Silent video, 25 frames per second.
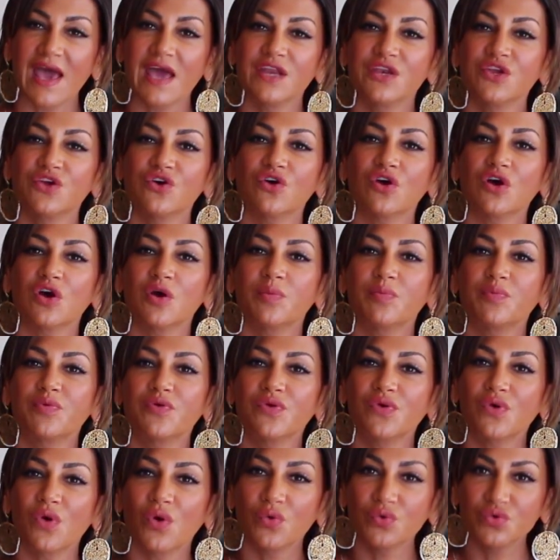and your
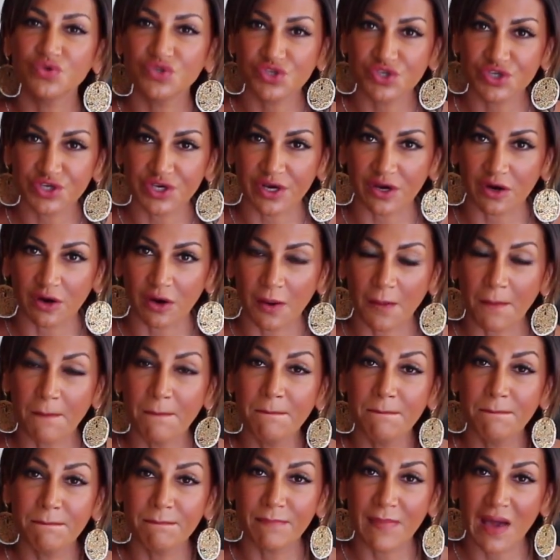approach here
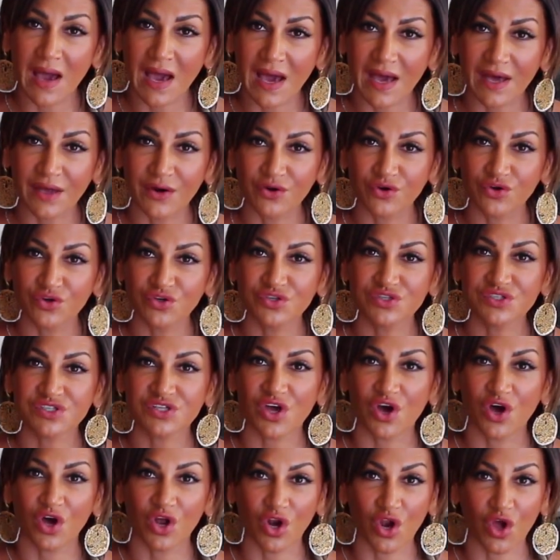matters
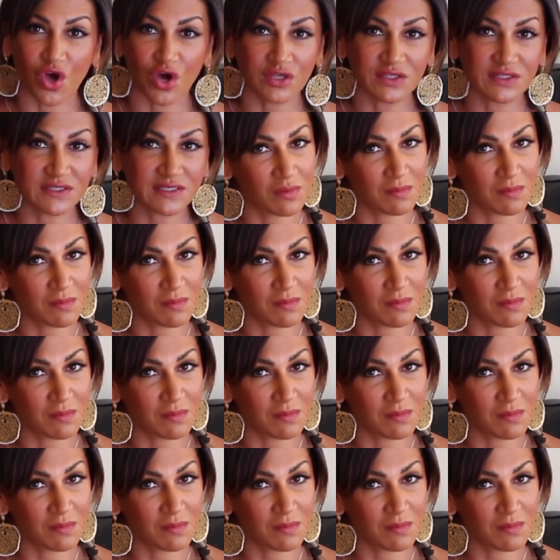a lot.